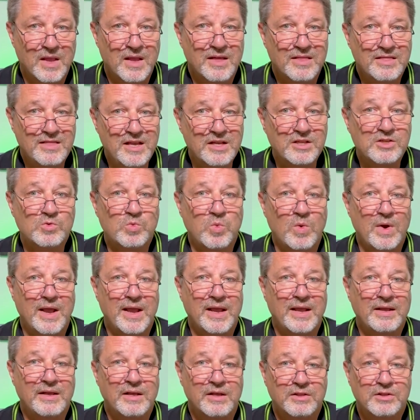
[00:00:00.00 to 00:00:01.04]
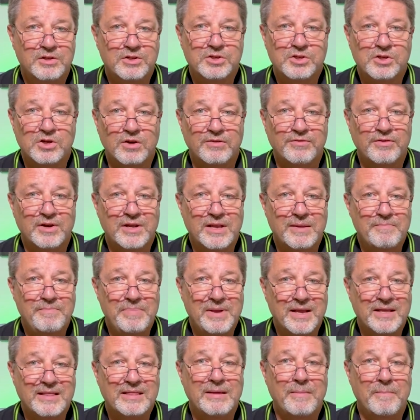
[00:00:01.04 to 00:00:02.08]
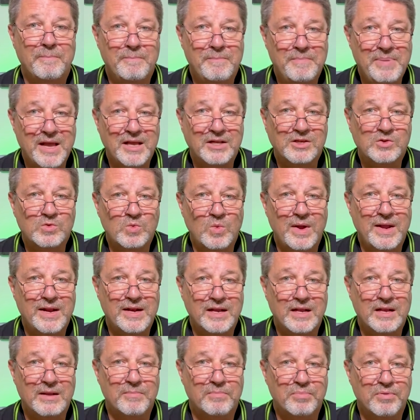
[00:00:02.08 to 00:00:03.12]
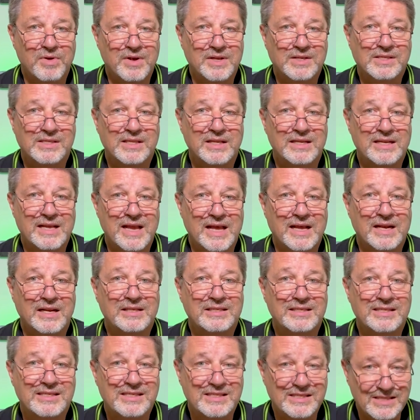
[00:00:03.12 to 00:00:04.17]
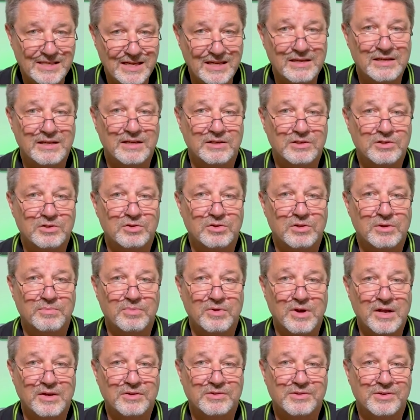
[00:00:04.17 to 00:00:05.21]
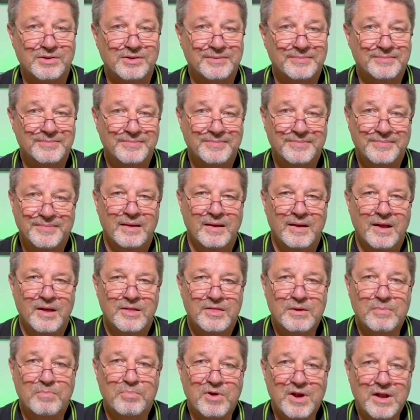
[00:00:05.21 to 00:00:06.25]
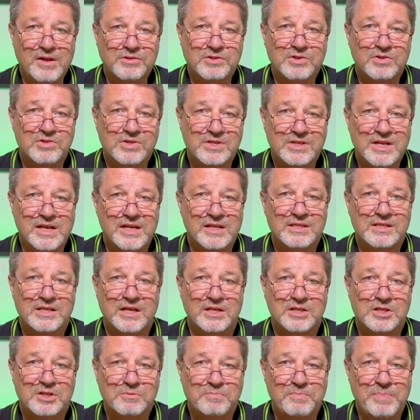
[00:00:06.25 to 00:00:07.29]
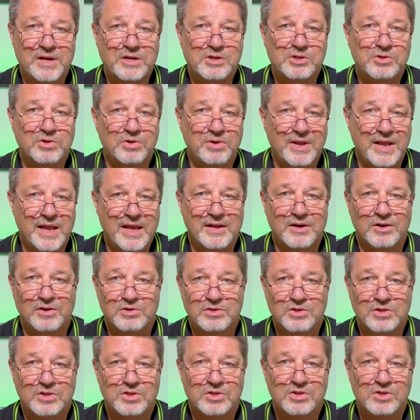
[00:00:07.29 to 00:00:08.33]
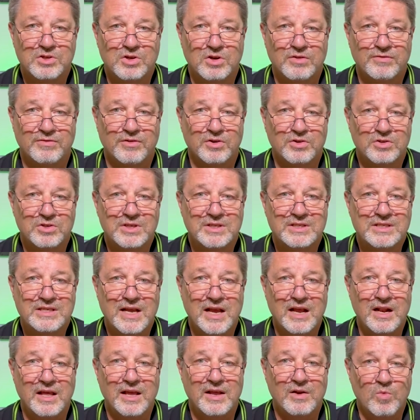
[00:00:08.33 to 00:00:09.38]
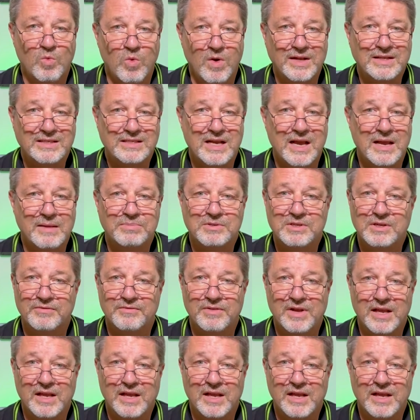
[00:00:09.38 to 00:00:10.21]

This way, the server can pick the best way to compress the data to send it to the browser. The browser sends a special header to the server to tell it what types of